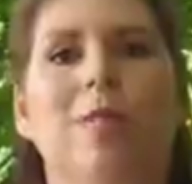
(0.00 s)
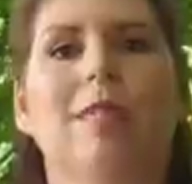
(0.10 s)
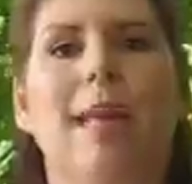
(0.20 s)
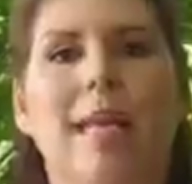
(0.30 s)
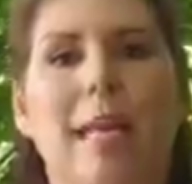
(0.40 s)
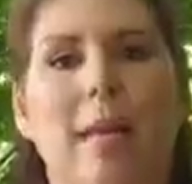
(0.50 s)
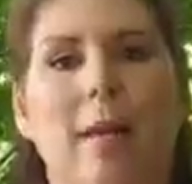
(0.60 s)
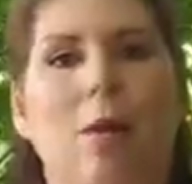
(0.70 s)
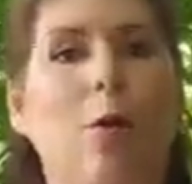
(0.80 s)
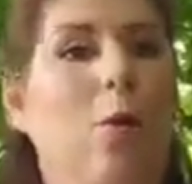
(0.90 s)
take
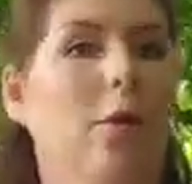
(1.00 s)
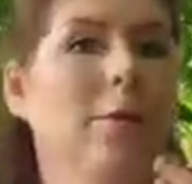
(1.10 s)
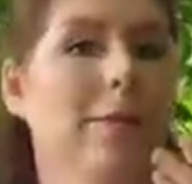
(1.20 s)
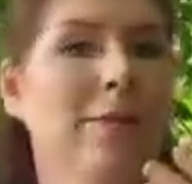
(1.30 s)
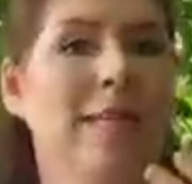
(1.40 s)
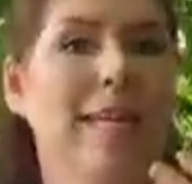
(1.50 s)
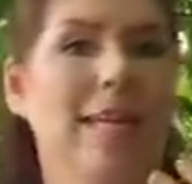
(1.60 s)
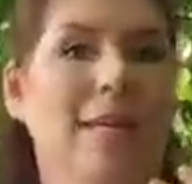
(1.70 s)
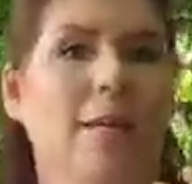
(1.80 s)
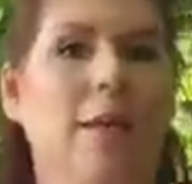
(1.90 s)
in or to
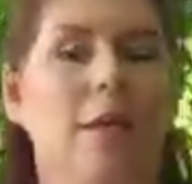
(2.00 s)
eat.